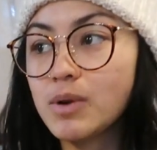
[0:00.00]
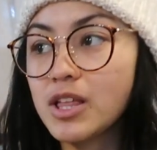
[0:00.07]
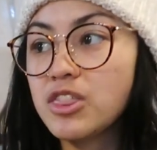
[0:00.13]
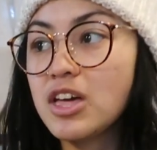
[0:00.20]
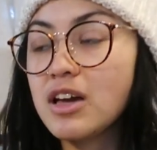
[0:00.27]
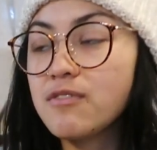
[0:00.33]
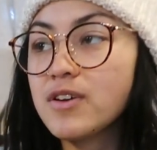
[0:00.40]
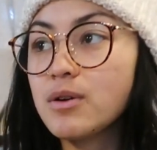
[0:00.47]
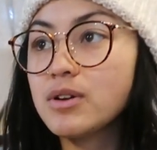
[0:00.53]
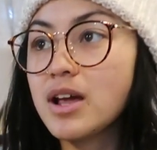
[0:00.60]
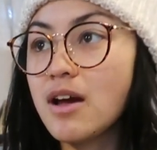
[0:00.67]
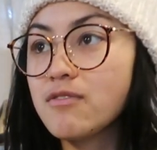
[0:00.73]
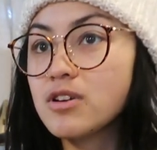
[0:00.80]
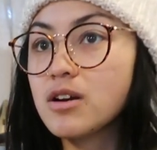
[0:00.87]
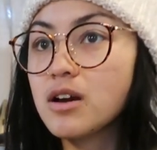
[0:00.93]
But I think if I were
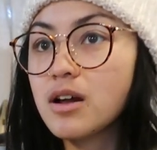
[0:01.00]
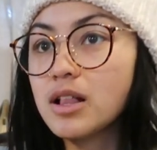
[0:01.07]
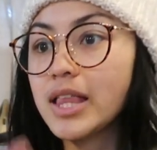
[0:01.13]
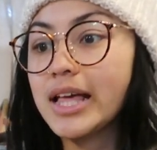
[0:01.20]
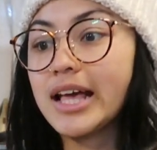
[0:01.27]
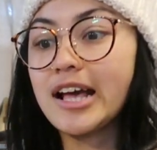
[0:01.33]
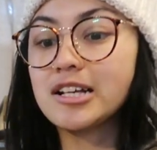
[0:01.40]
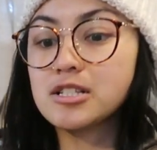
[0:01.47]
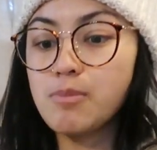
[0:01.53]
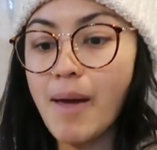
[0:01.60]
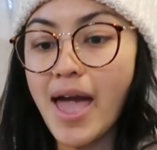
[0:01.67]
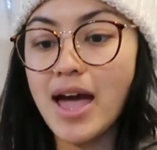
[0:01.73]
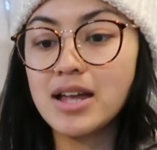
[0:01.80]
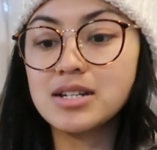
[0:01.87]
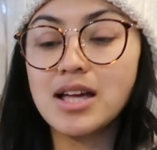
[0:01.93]
to ever like
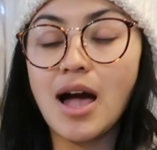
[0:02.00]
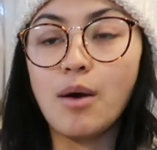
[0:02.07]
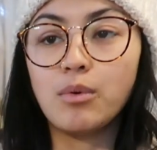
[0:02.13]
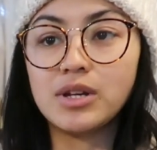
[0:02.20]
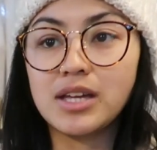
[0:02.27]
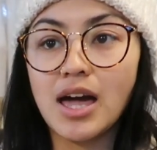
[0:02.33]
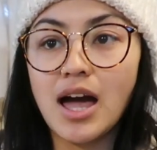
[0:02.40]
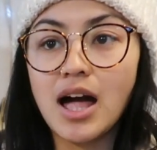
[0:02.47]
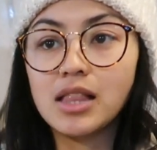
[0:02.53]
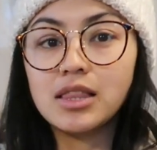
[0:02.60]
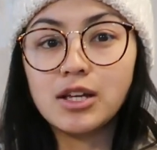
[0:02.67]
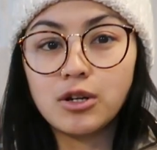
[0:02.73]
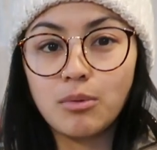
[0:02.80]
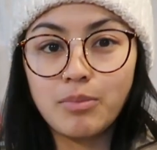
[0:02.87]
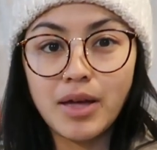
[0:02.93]
expand, I would get a
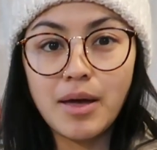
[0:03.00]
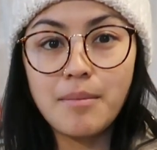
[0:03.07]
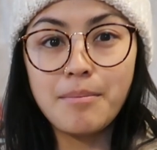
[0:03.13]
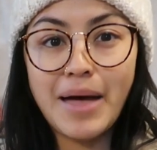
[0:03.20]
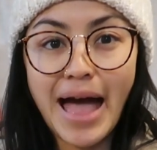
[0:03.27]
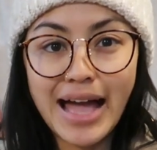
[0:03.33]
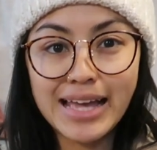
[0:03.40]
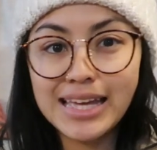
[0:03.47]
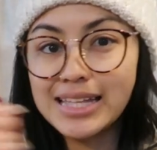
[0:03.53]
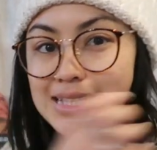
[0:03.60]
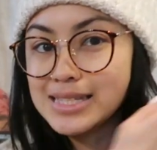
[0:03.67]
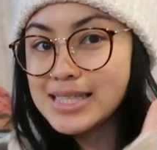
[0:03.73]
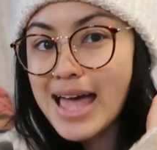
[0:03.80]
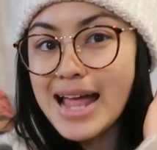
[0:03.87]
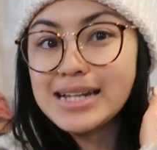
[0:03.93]
little bit back
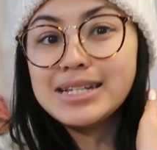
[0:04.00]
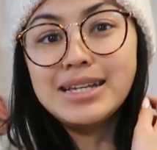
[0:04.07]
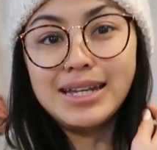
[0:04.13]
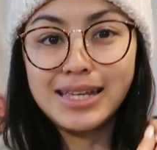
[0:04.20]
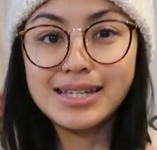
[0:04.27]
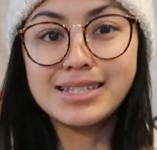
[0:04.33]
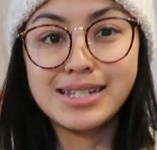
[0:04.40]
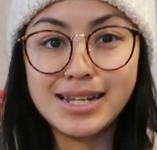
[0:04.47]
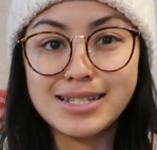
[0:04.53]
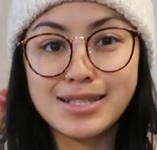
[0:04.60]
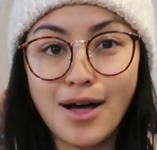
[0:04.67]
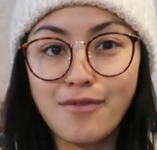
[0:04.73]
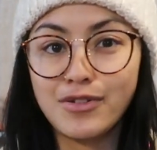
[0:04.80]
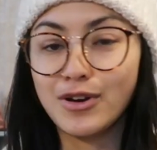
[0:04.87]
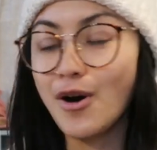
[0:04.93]
into that
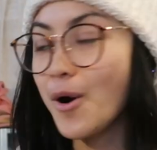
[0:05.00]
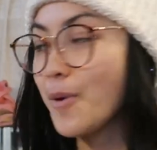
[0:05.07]
tediousness of it